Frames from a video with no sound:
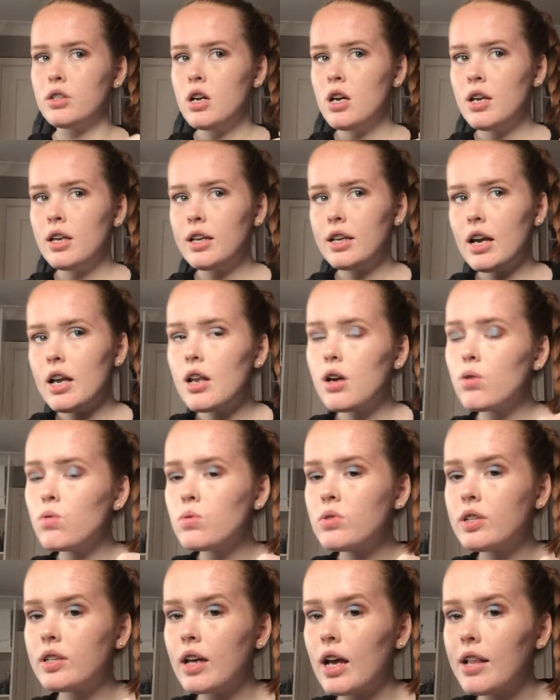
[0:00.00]
Get it all
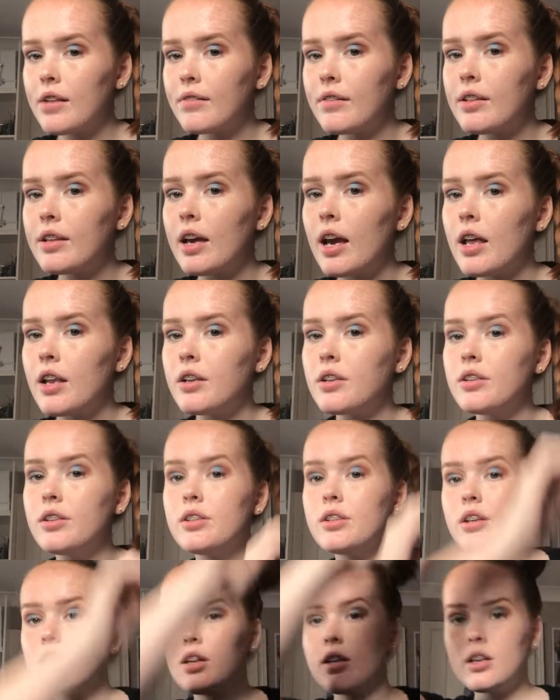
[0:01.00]
together at the end
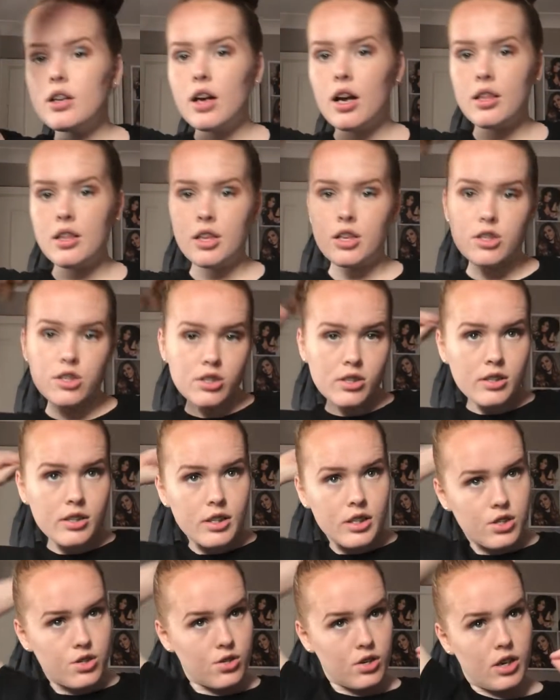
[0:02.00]
and then just
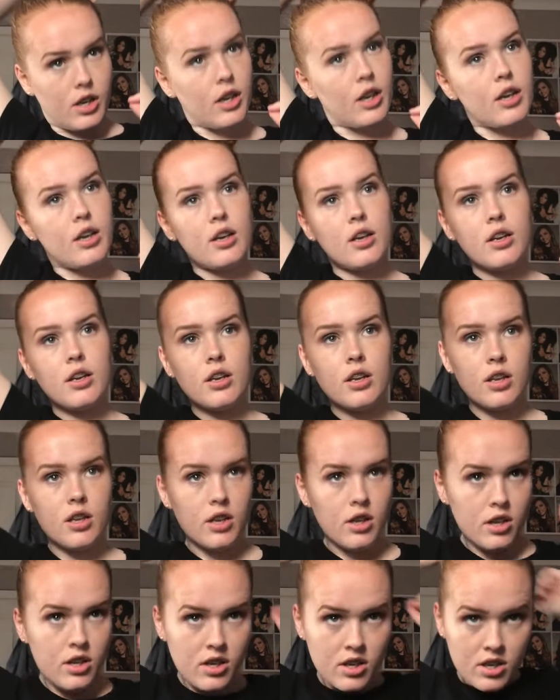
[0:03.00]
literally
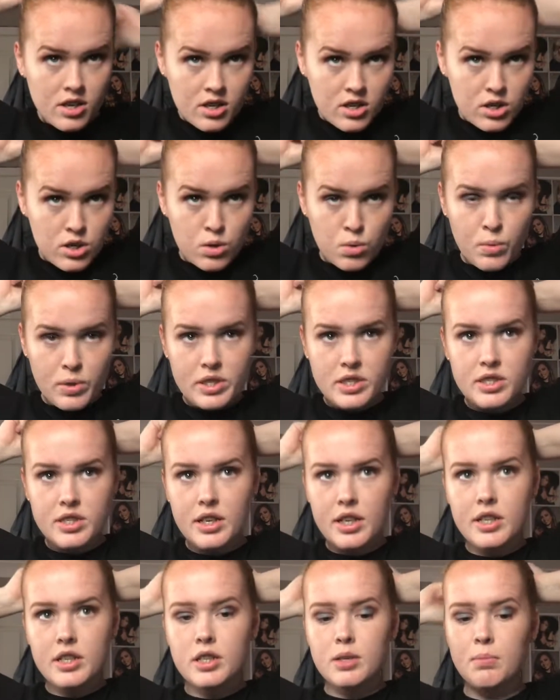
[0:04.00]
twist it
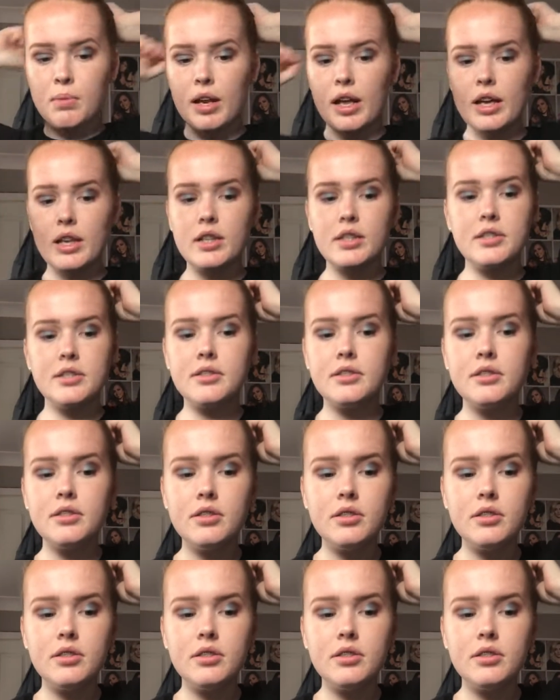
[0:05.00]
into place.